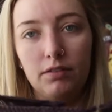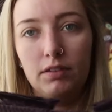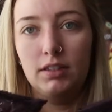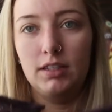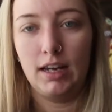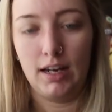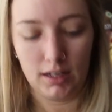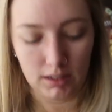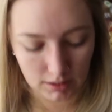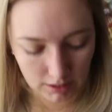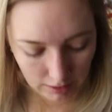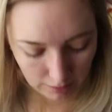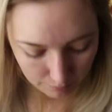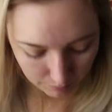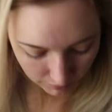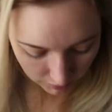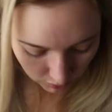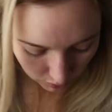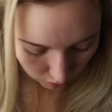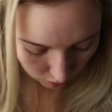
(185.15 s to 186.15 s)
of the tank
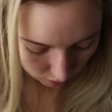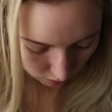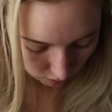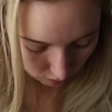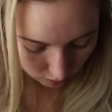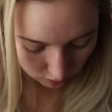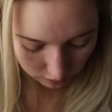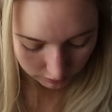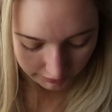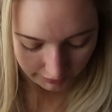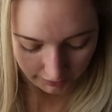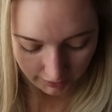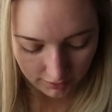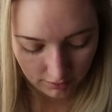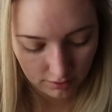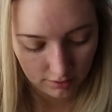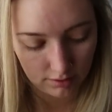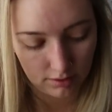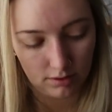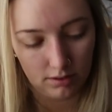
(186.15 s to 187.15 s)
top is all
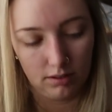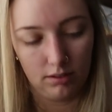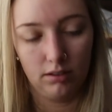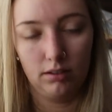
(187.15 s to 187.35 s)
lace.